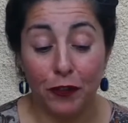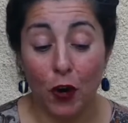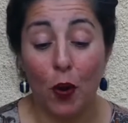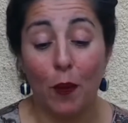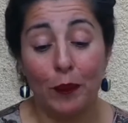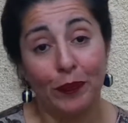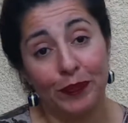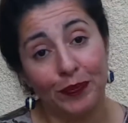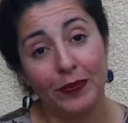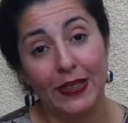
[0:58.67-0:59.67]

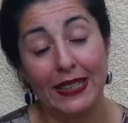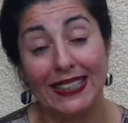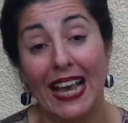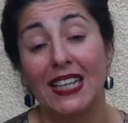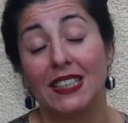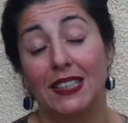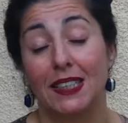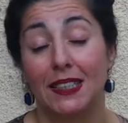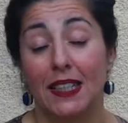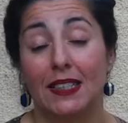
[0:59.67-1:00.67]
from the
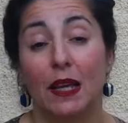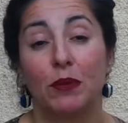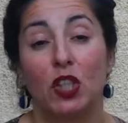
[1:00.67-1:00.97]
same